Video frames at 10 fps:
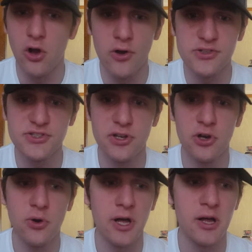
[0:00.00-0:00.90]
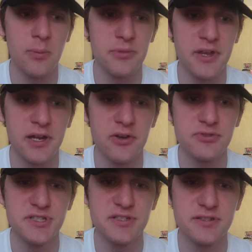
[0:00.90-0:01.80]
Also,
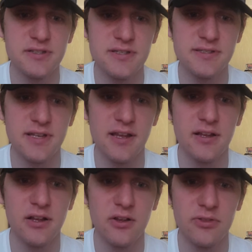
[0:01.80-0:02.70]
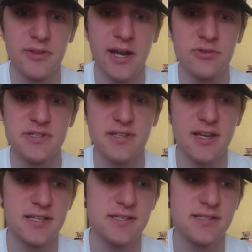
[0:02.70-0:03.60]
Thanos
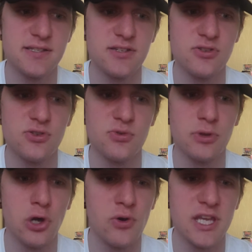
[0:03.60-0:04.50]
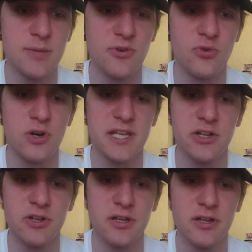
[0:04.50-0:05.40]
says to Loki before
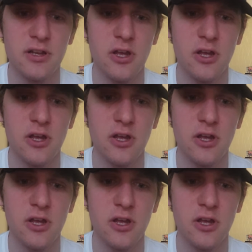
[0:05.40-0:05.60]
killing,